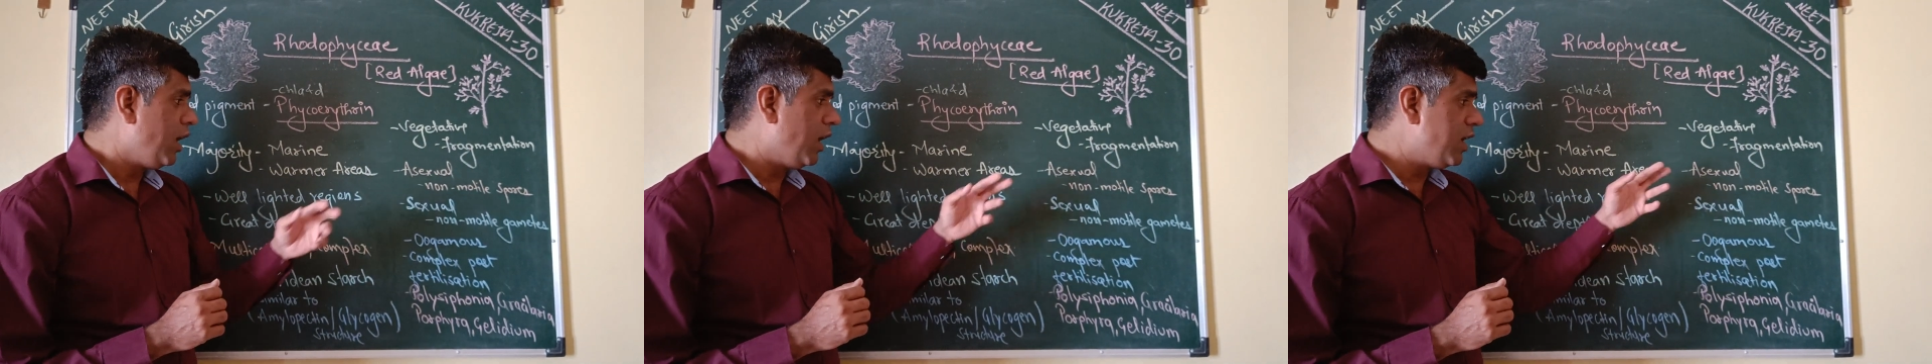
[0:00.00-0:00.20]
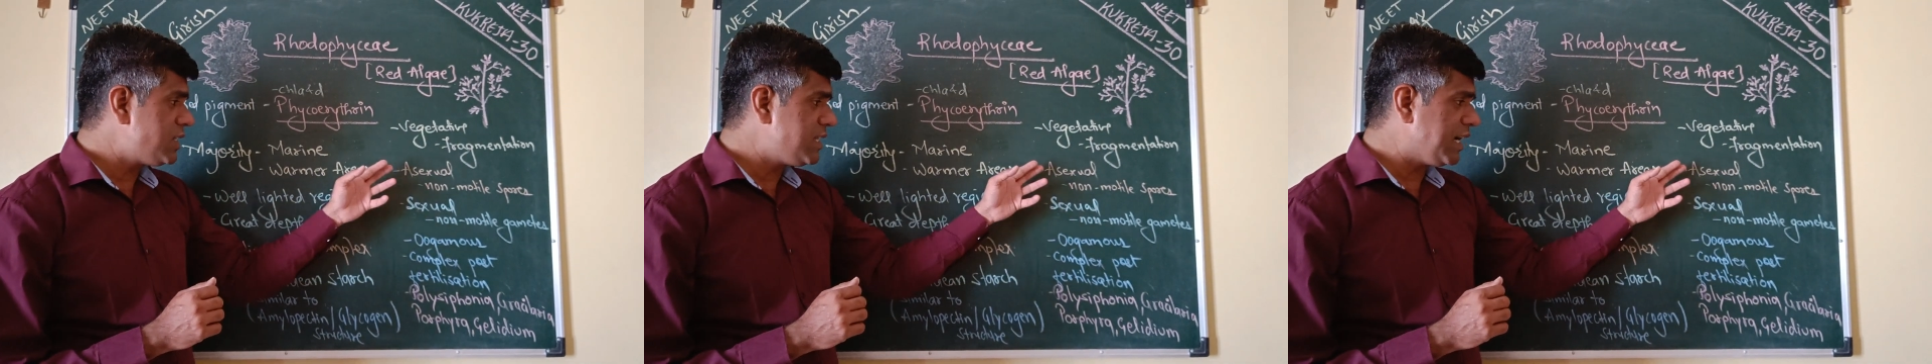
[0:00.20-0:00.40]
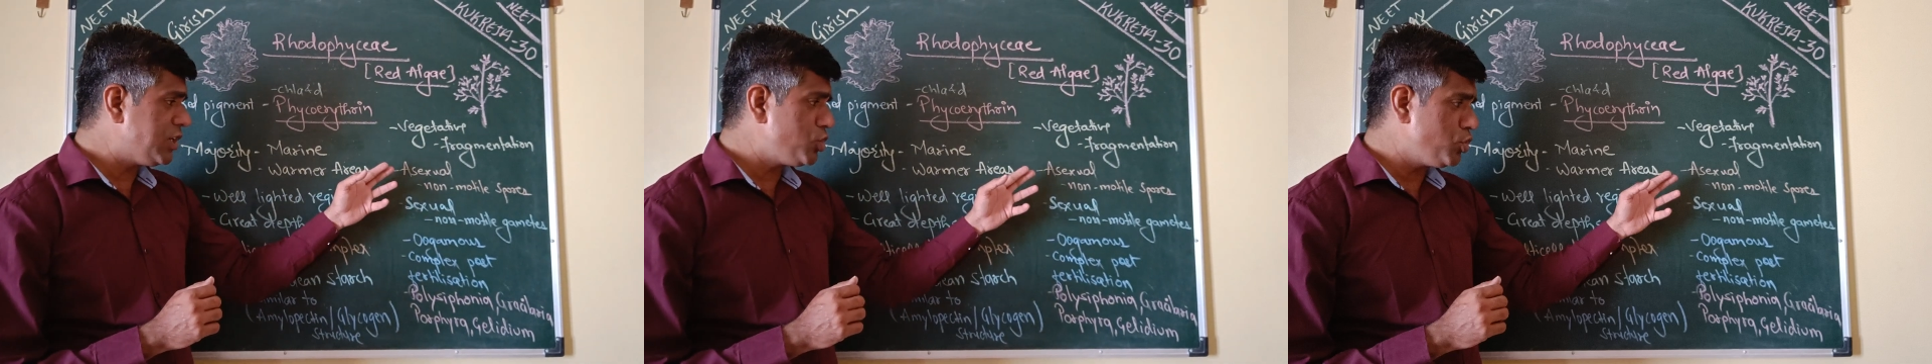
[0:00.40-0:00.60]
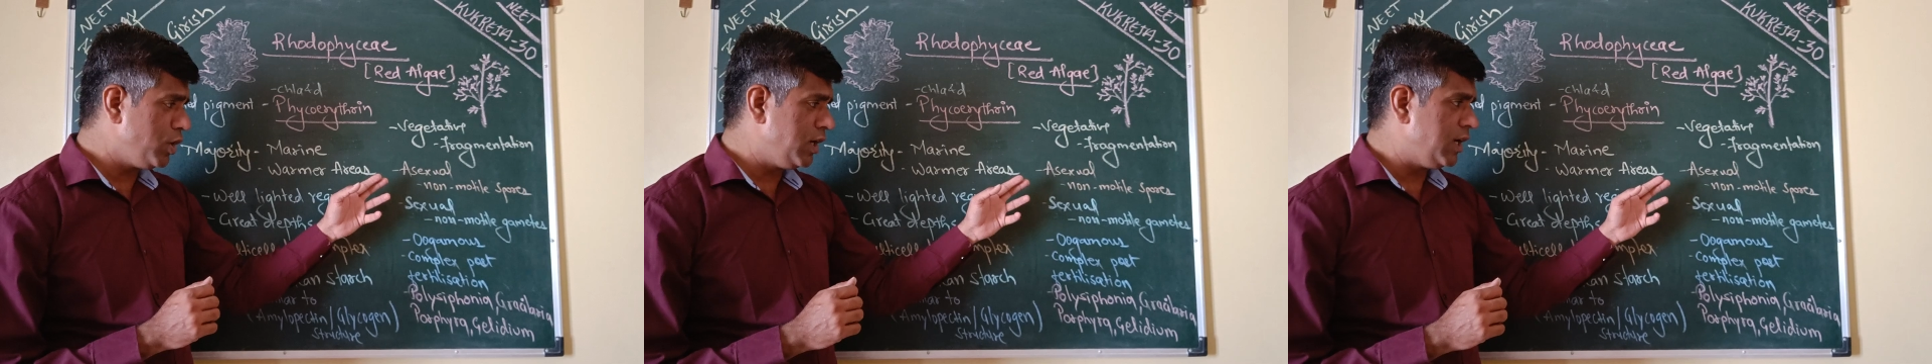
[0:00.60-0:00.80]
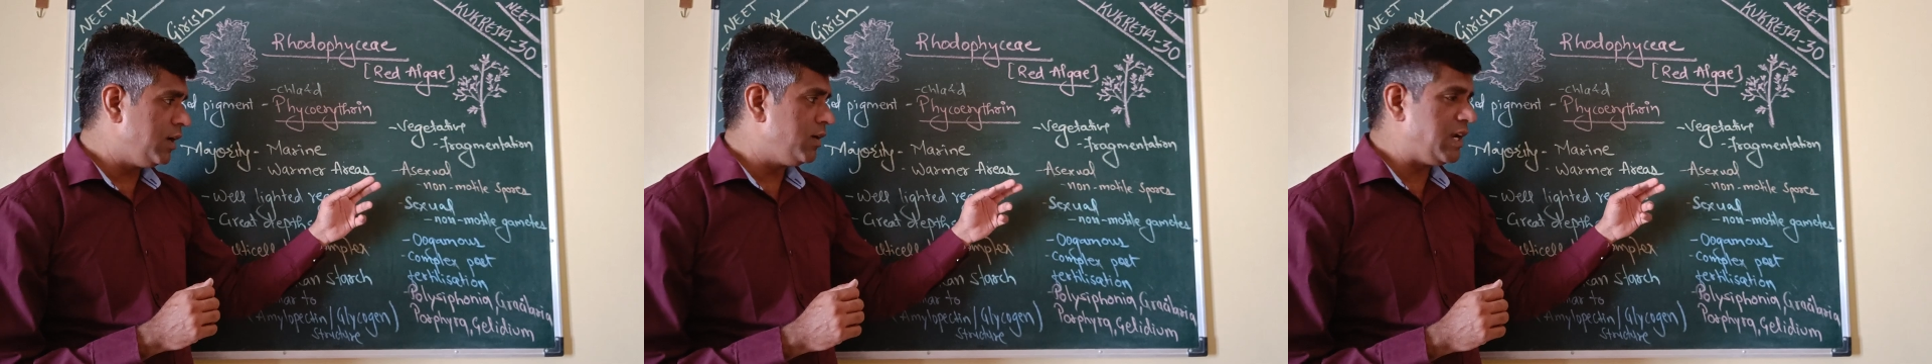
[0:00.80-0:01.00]

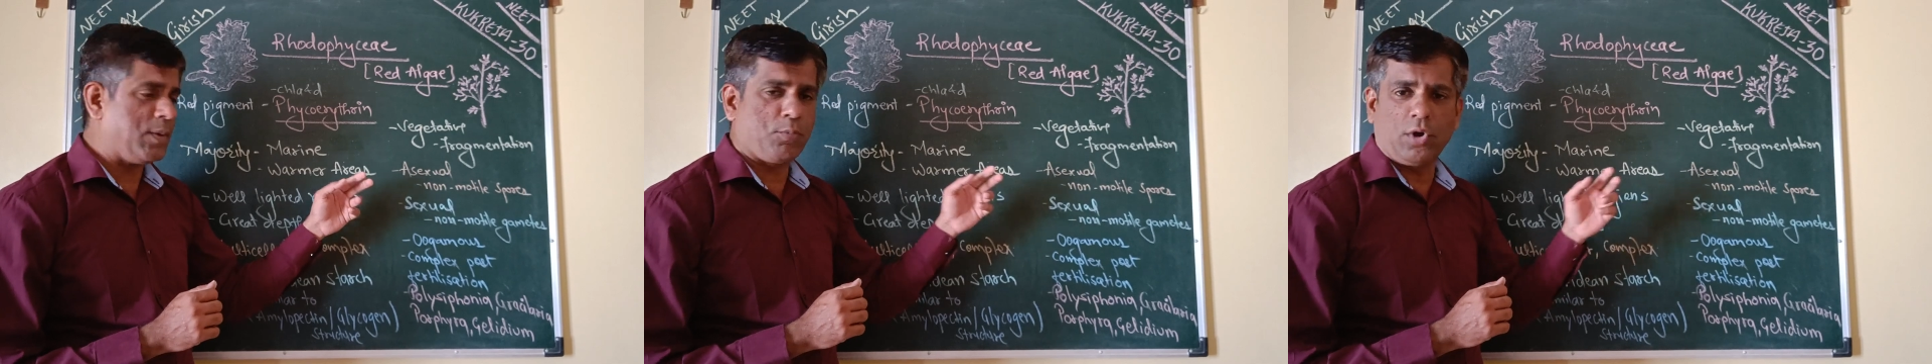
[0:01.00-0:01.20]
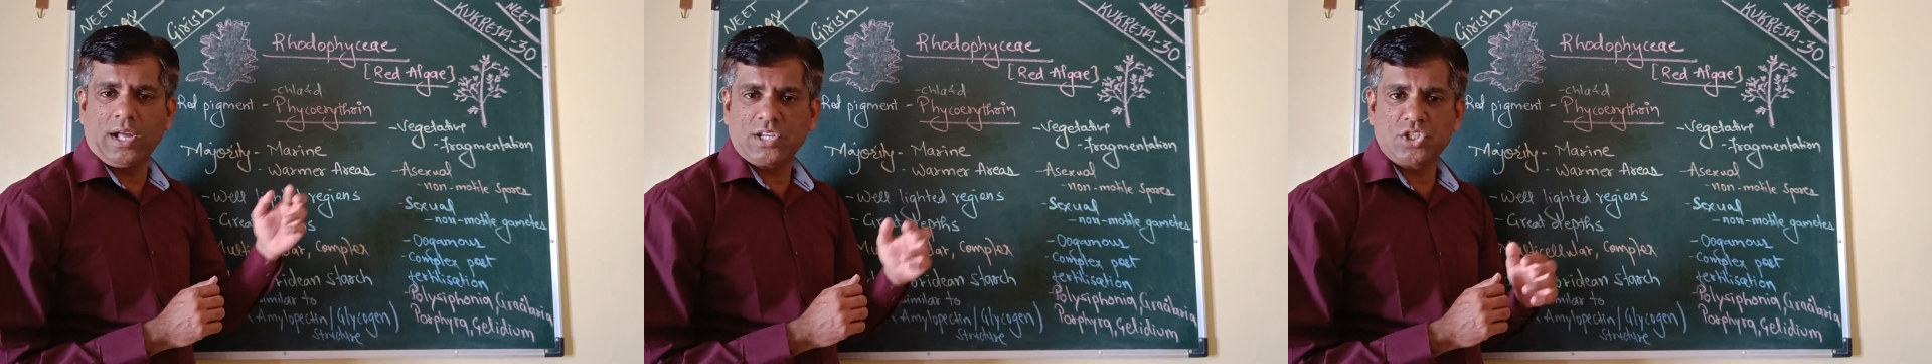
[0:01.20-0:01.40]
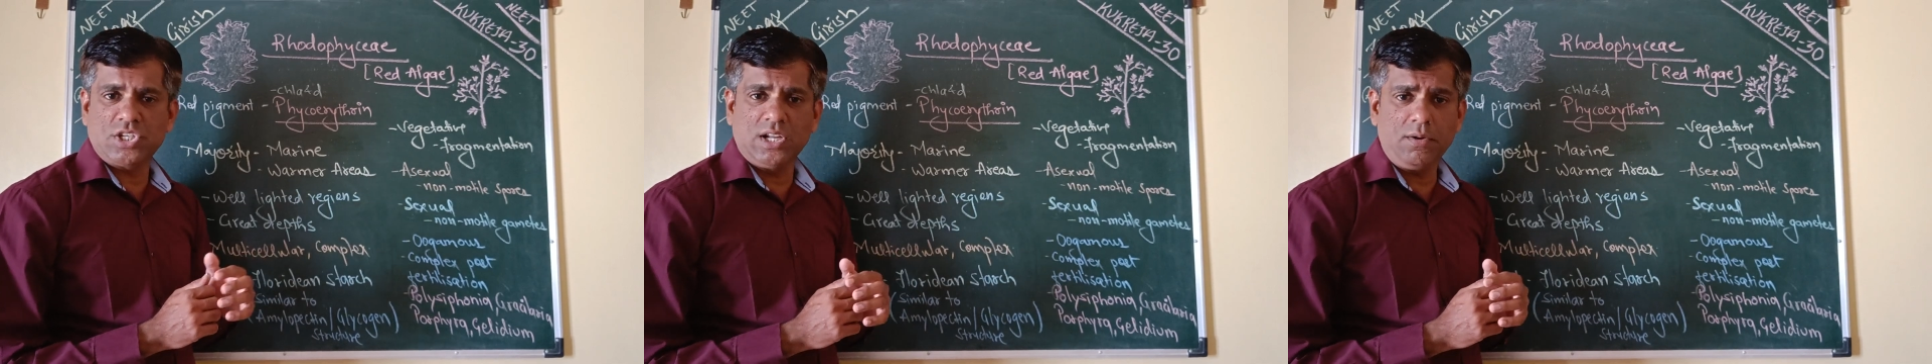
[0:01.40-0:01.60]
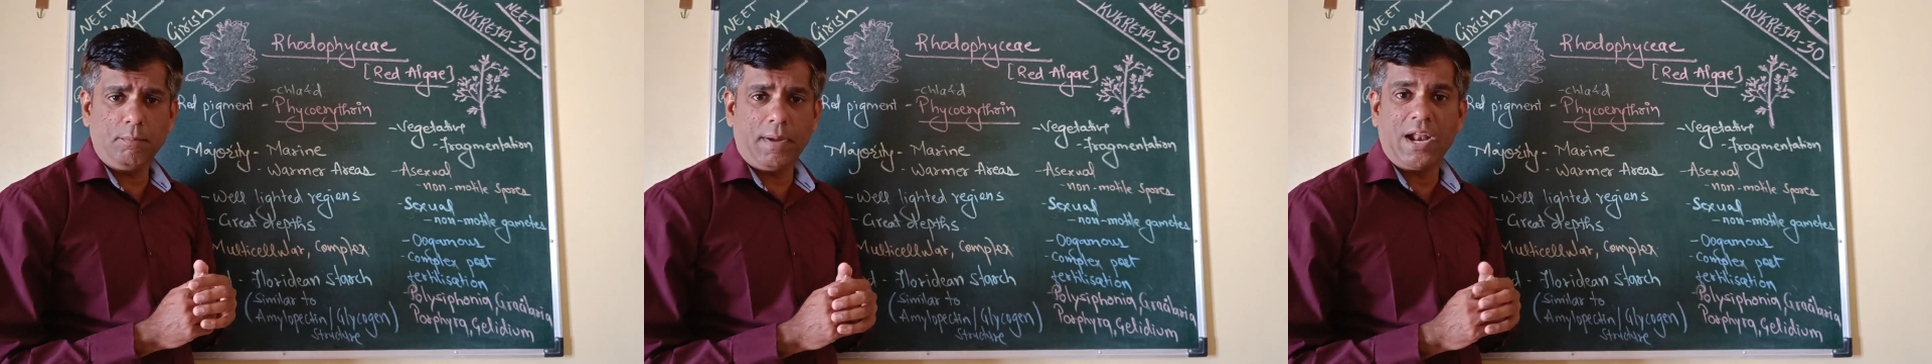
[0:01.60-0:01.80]
asexual reproduction